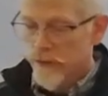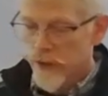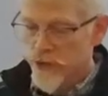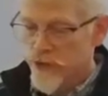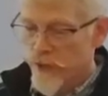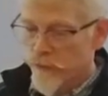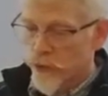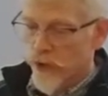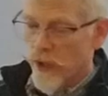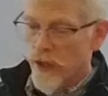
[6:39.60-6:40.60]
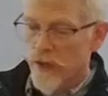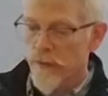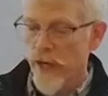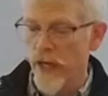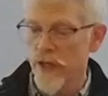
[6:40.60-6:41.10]
A simple young
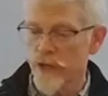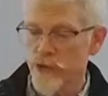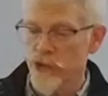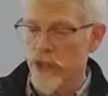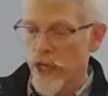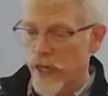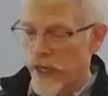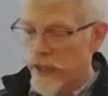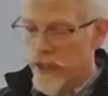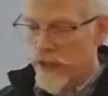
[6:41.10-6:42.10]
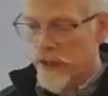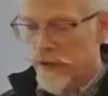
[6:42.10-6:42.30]
man is slain.